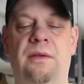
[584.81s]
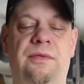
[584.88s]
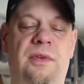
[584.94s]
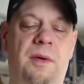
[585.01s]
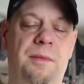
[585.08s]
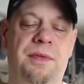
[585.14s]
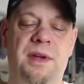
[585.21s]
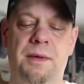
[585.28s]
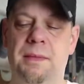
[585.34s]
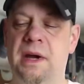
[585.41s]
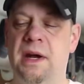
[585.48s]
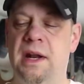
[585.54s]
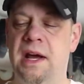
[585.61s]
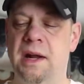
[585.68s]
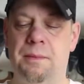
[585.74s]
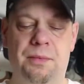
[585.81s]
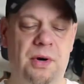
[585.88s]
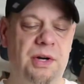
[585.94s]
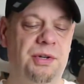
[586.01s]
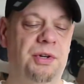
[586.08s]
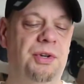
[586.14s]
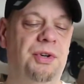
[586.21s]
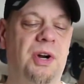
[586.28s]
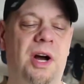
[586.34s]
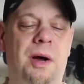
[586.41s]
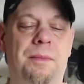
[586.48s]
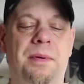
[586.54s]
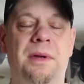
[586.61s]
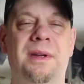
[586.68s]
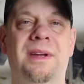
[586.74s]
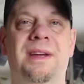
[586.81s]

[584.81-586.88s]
from Thin Man and Pressure Drop.